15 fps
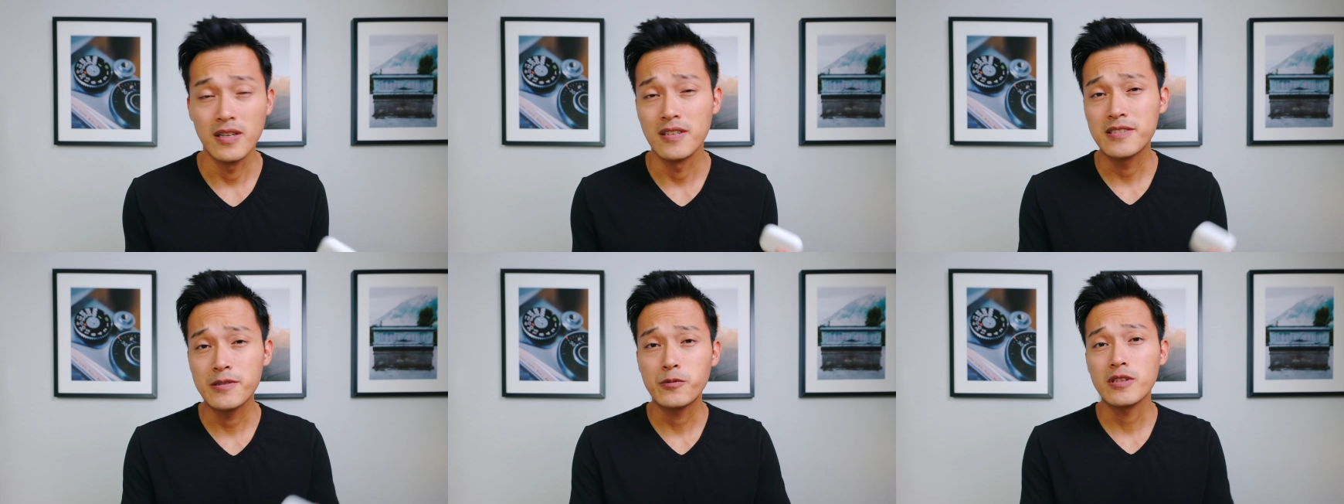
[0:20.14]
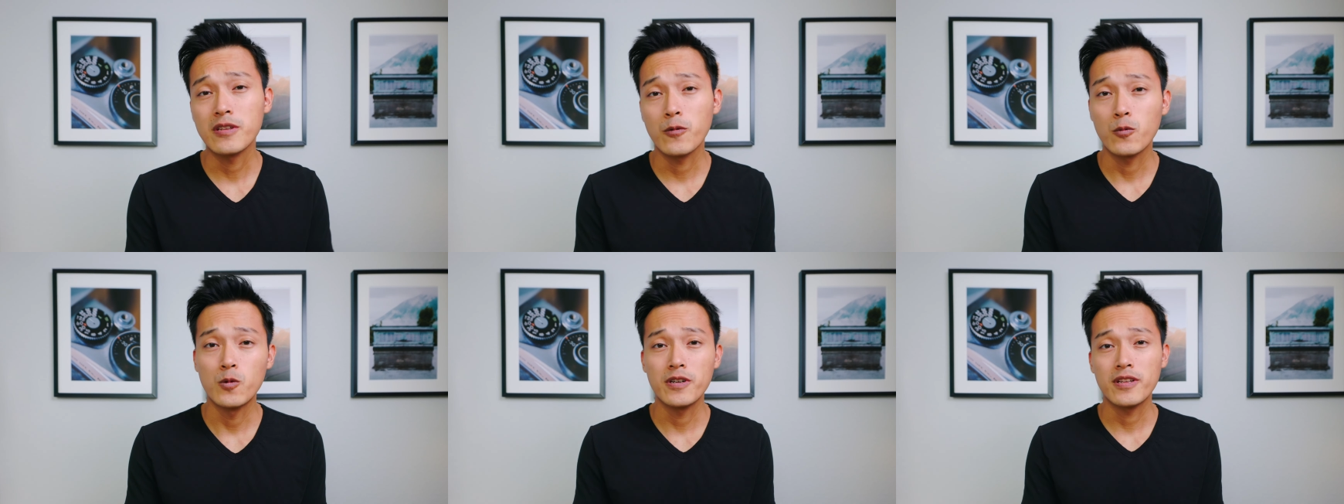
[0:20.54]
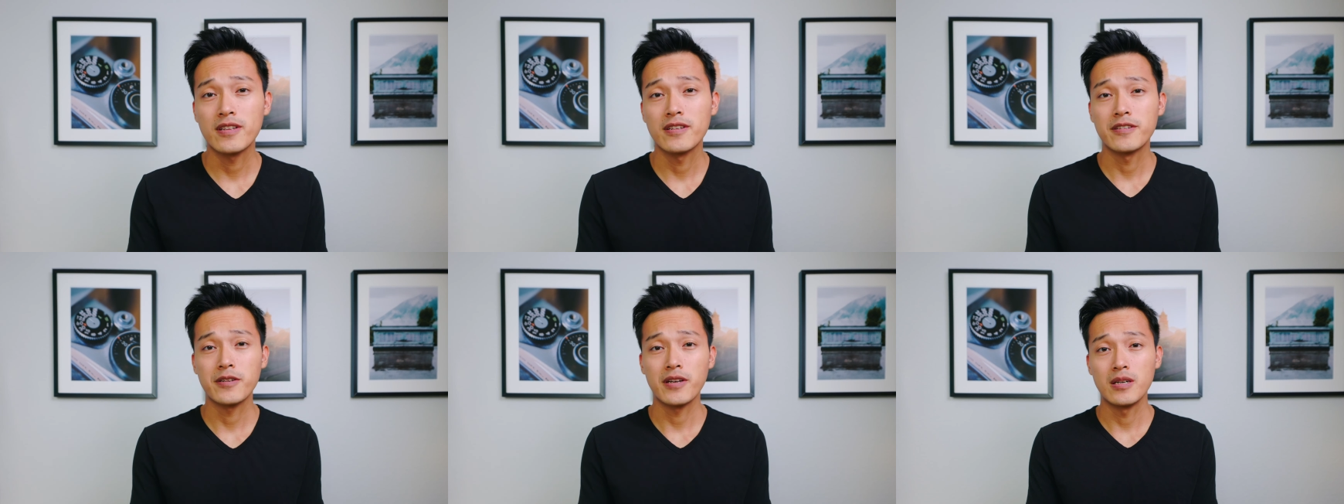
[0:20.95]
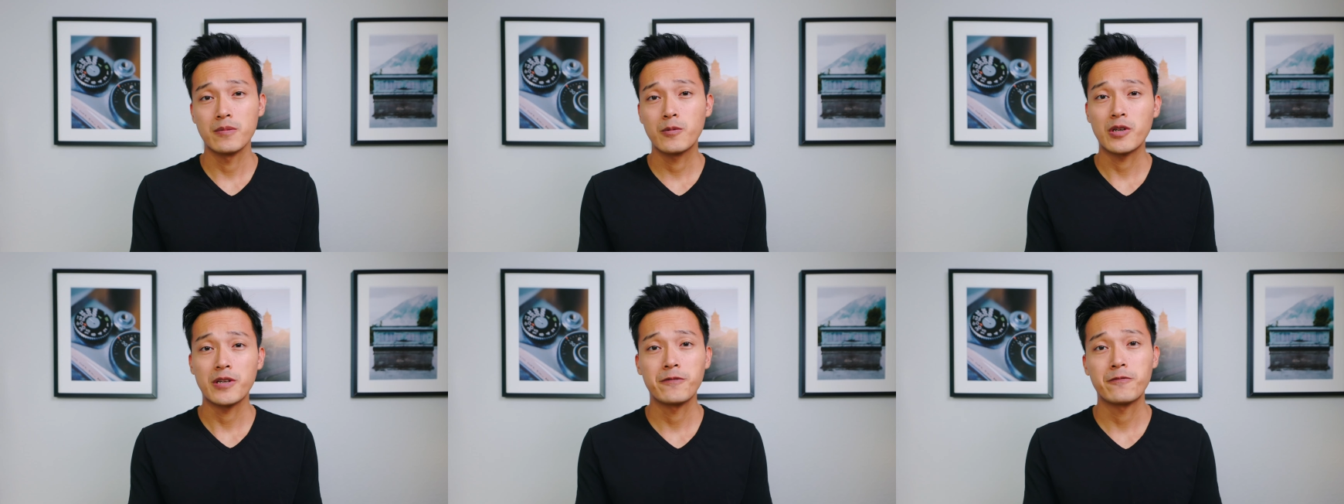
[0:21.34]
But is it really worth it to
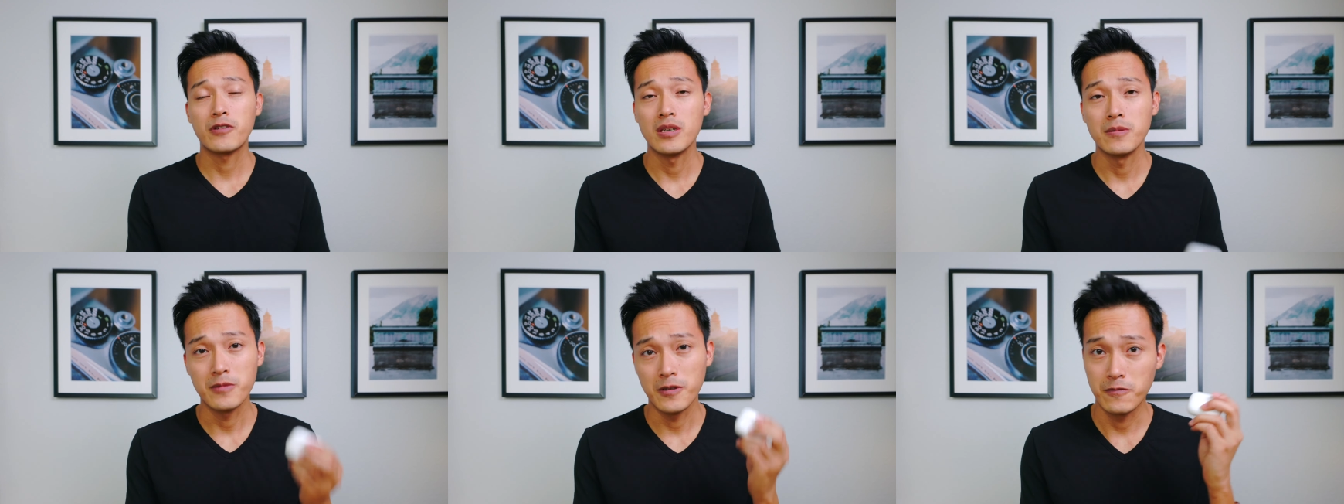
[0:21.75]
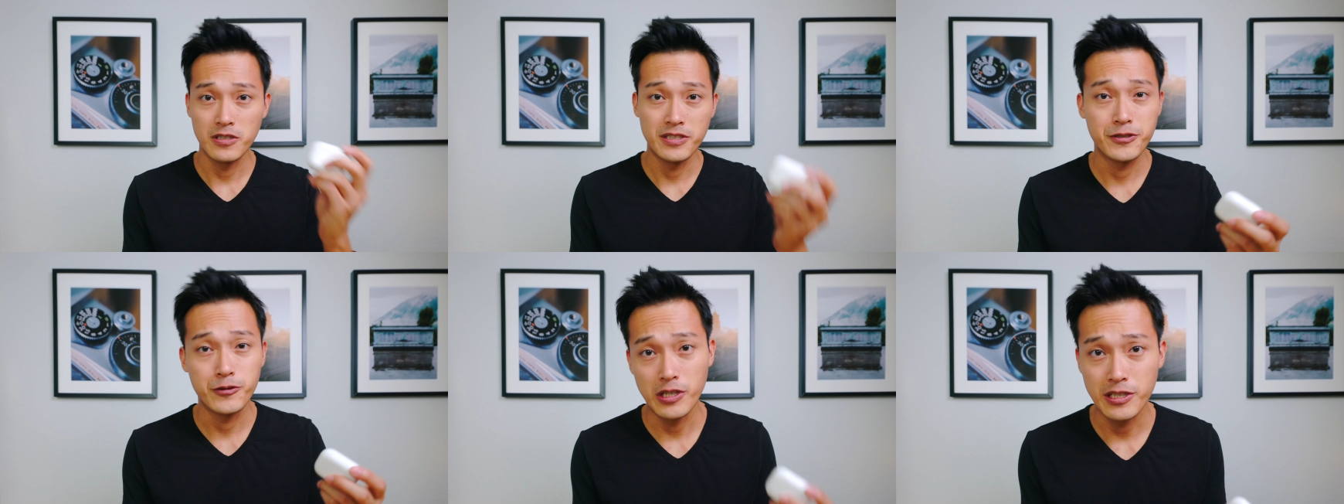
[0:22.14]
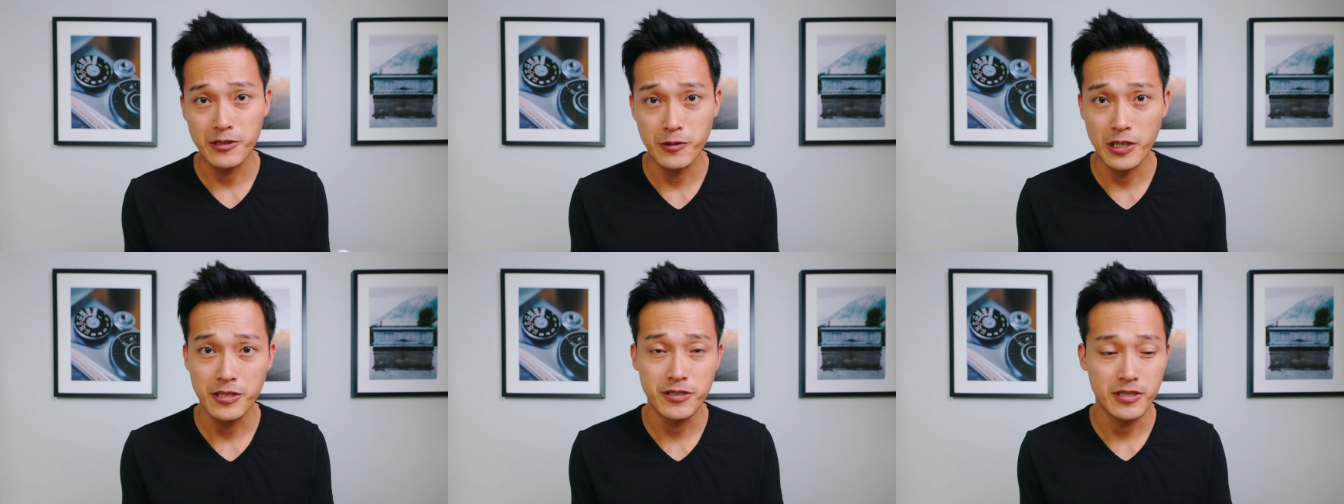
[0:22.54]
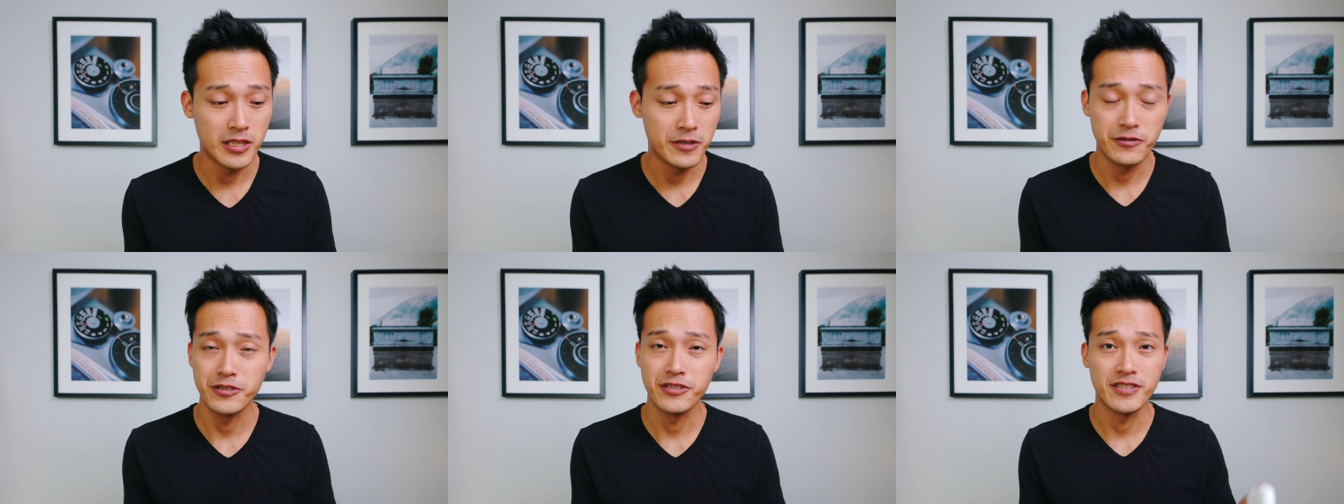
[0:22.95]
upgrade from the first generation
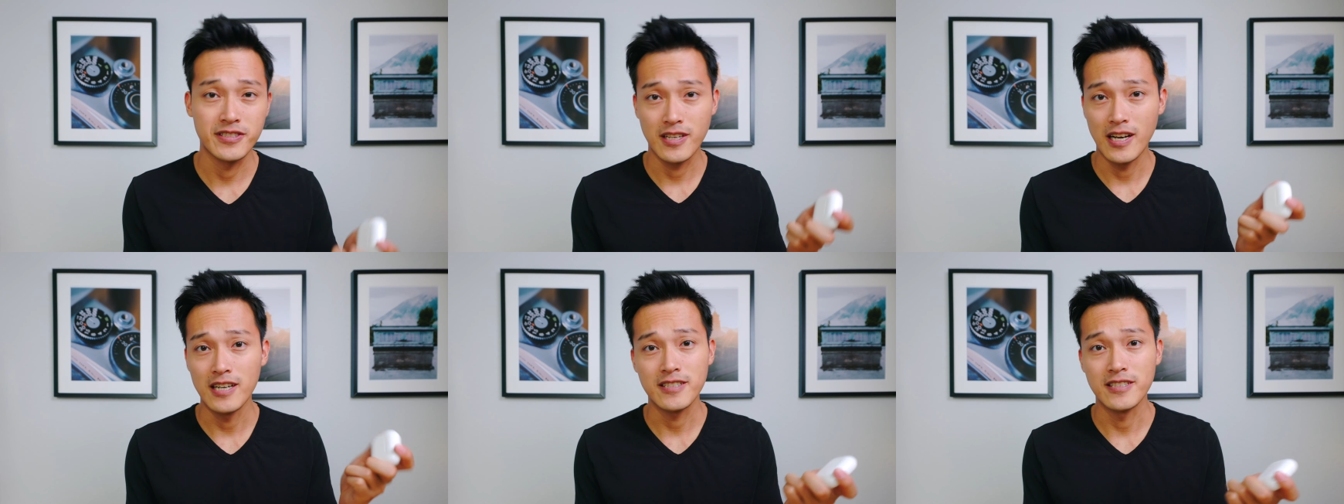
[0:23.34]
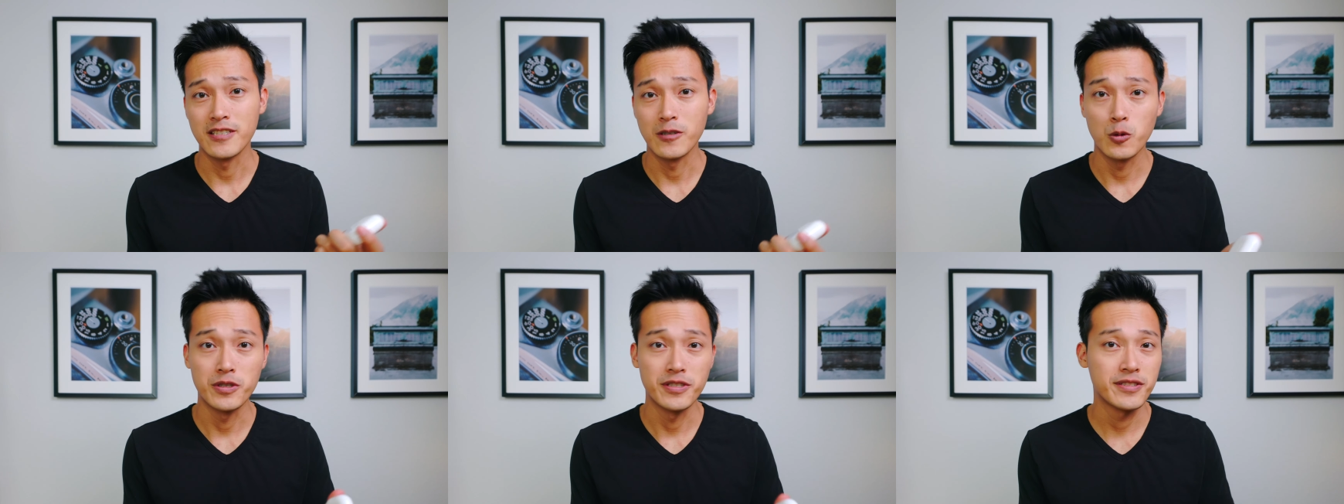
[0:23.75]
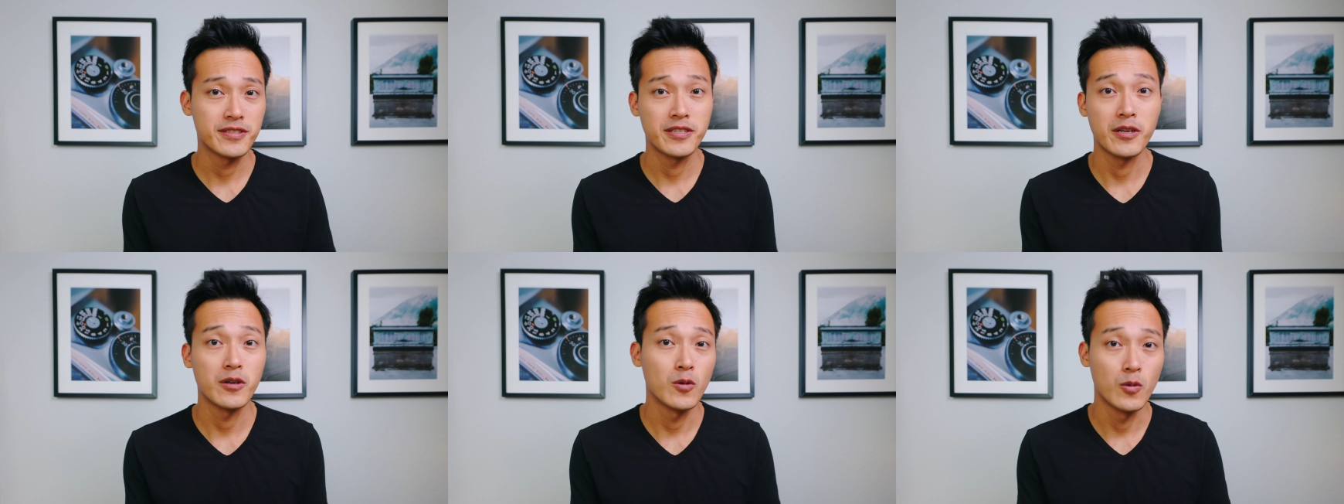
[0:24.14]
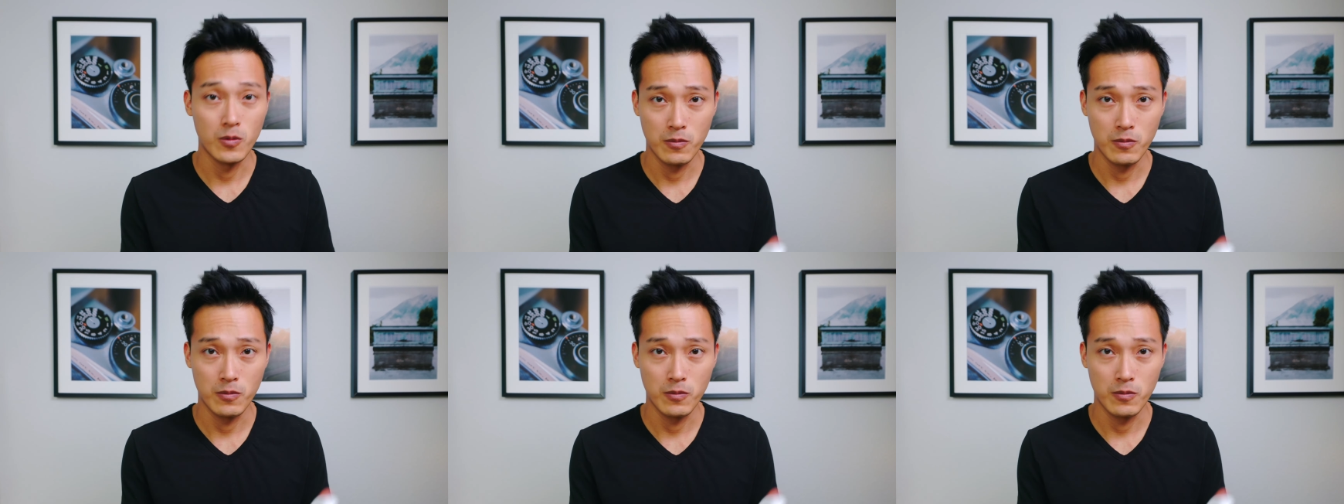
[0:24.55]
if you just got it or is still